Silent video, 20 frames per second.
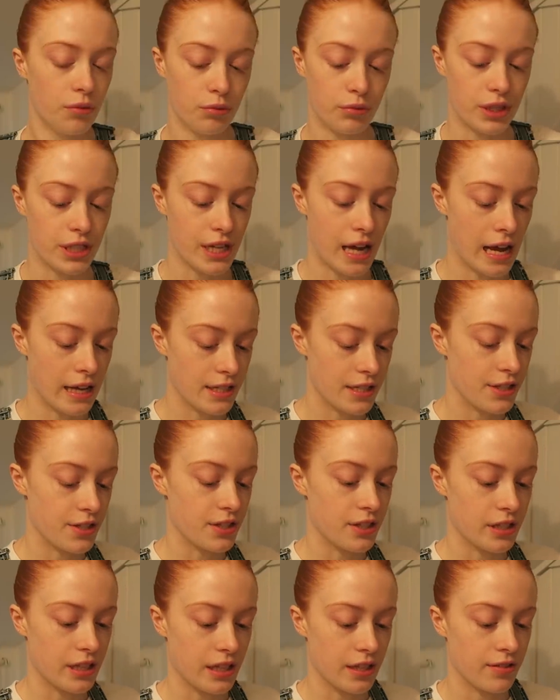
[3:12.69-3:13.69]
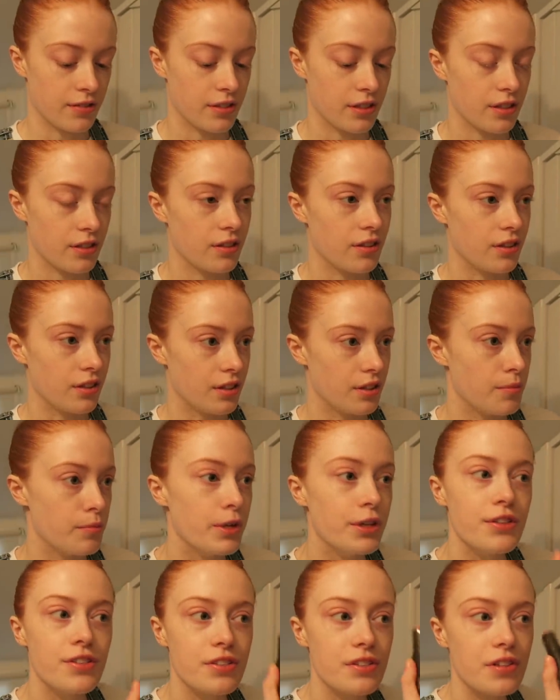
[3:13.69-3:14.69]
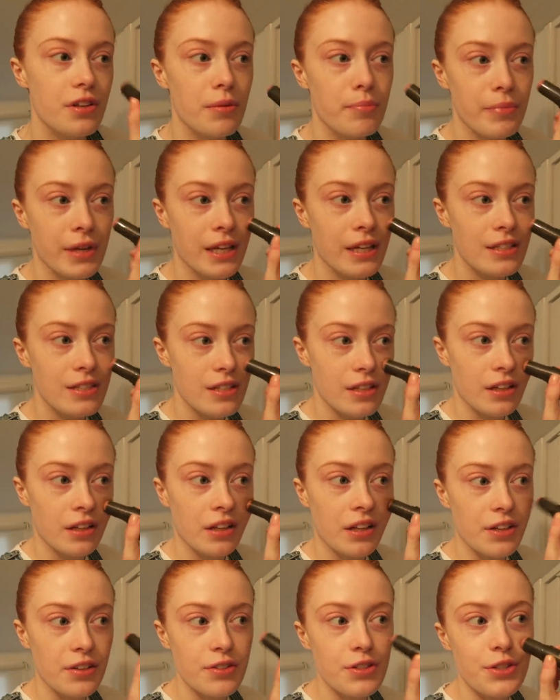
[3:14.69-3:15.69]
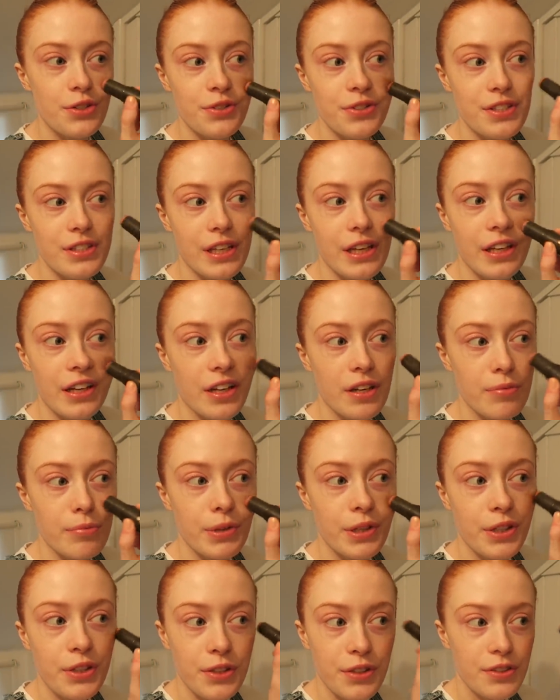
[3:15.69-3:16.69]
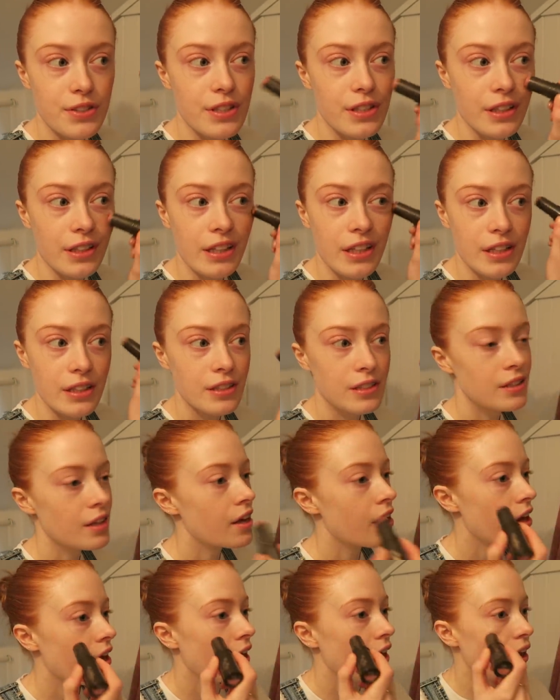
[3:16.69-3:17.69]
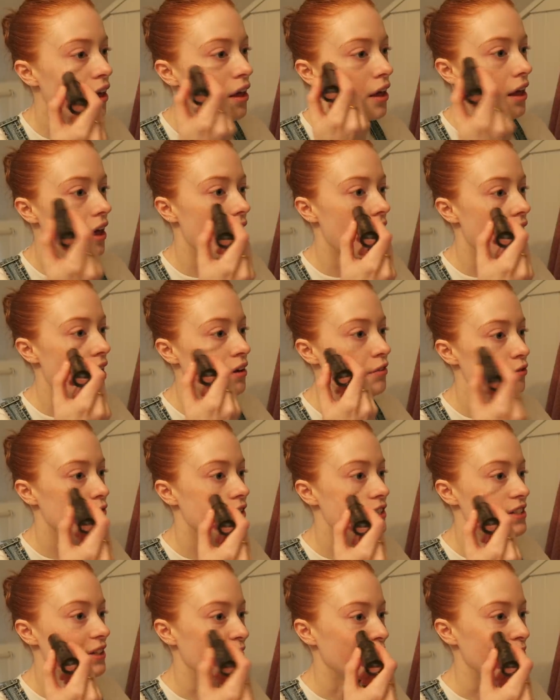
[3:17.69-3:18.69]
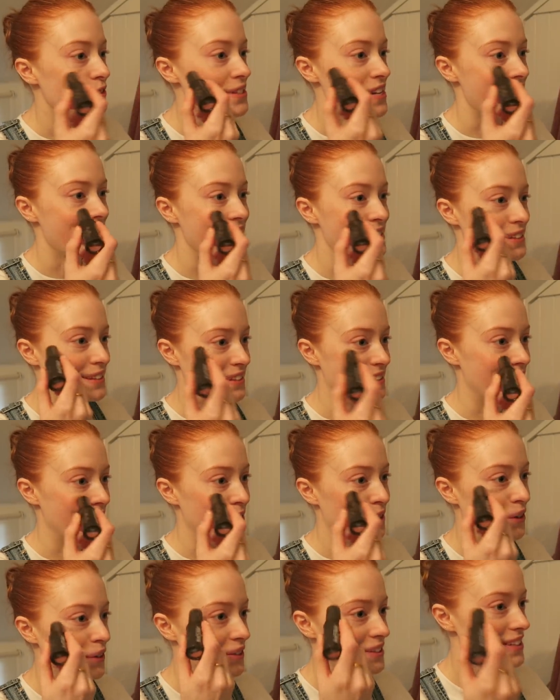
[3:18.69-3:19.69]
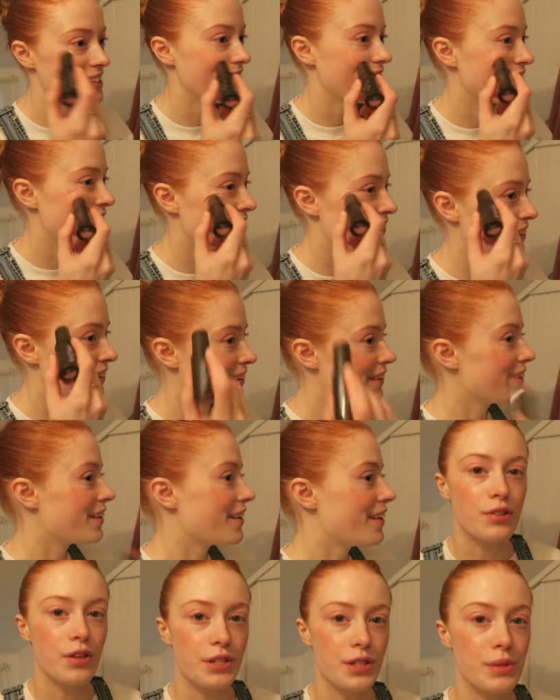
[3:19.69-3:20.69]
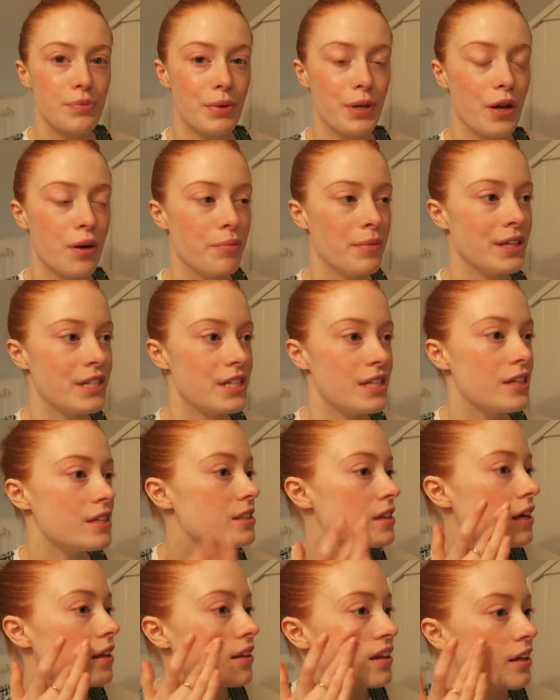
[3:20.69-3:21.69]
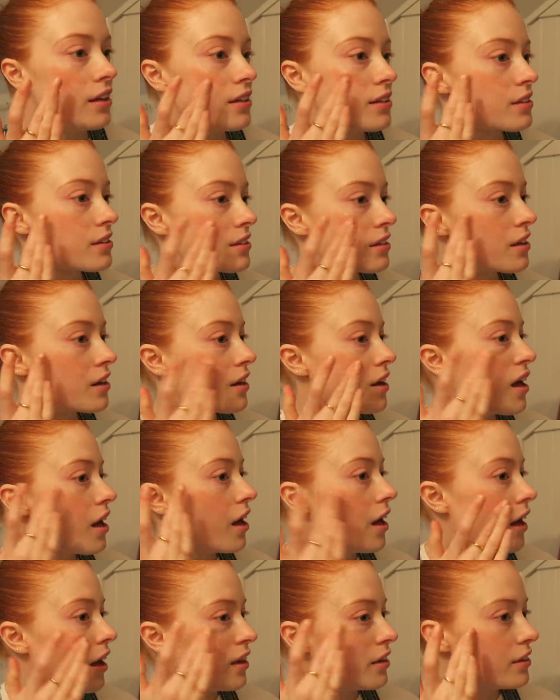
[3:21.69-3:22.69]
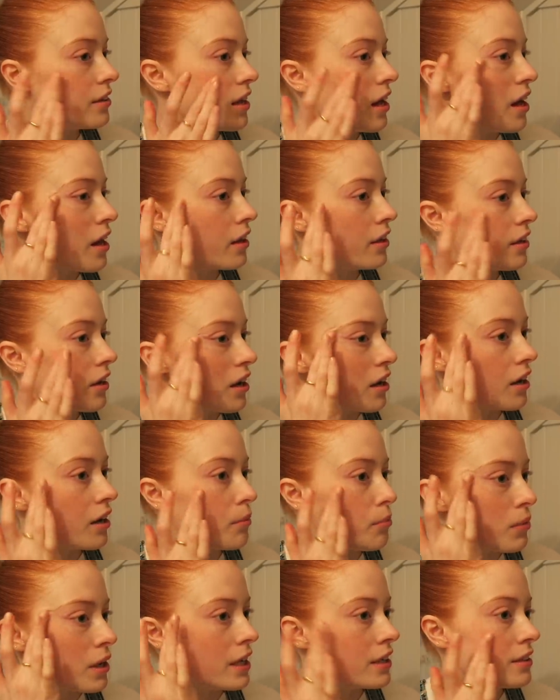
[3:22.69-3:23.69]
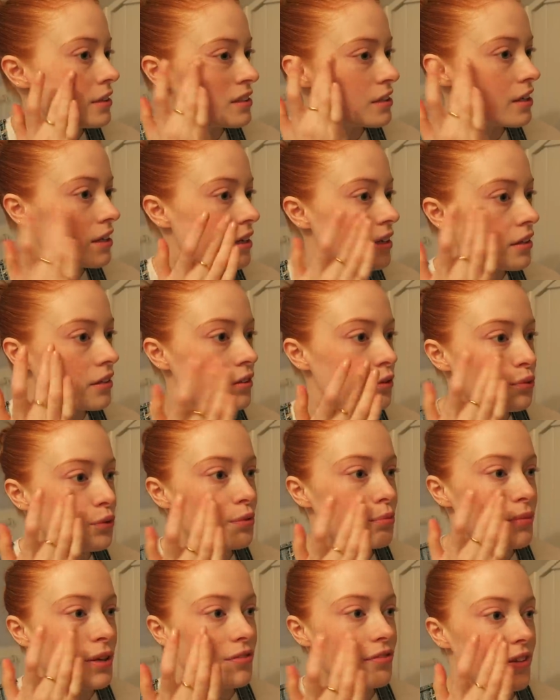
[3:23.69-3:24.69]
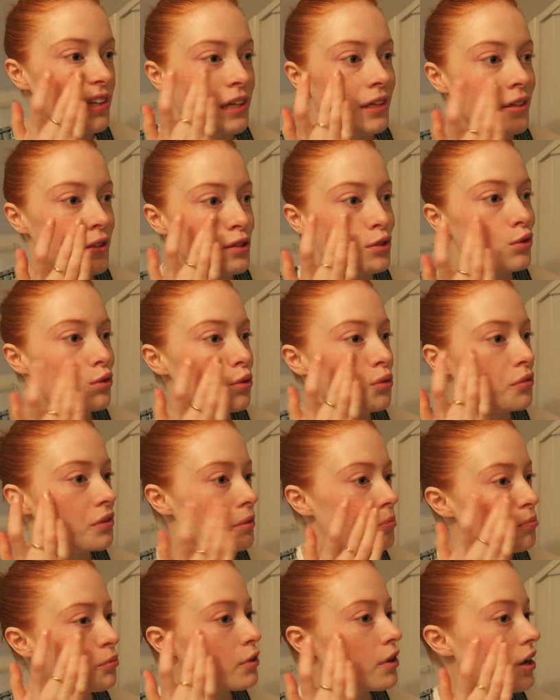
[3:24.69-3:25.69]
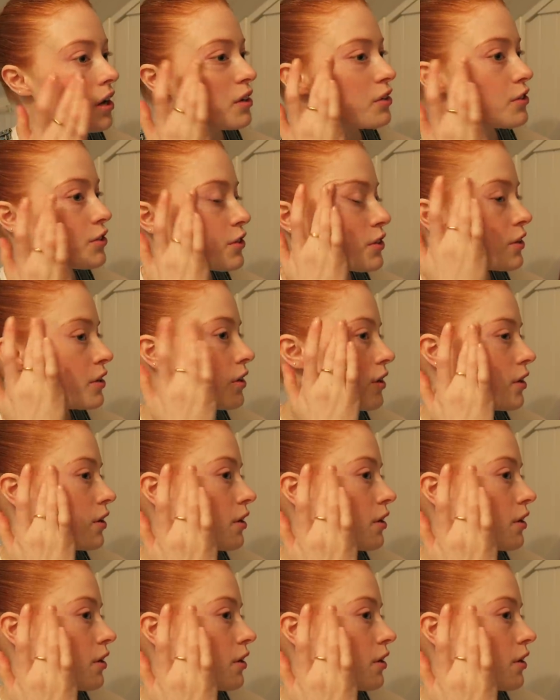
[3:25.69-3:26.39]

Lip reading: which actually just gives the most amazing glow to your skin. I've been using this every single day since I got it. So I just put it on my cheeks like this, and then I blend it in with my fingers or with a brush,